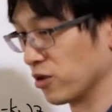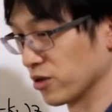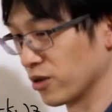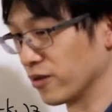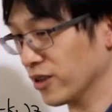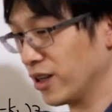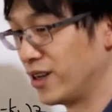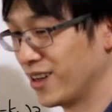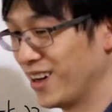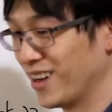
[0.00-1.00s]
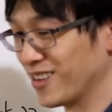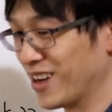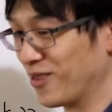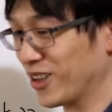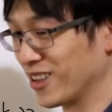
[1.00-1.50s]
want to solve it
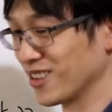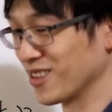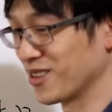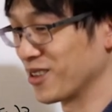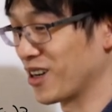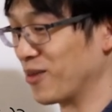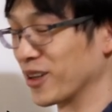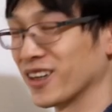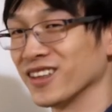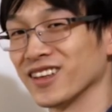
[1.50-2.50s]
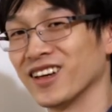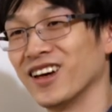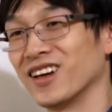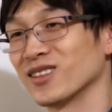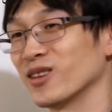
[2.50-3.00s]
because it's too complicated.
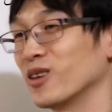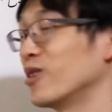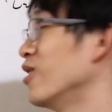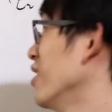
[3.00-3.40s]
So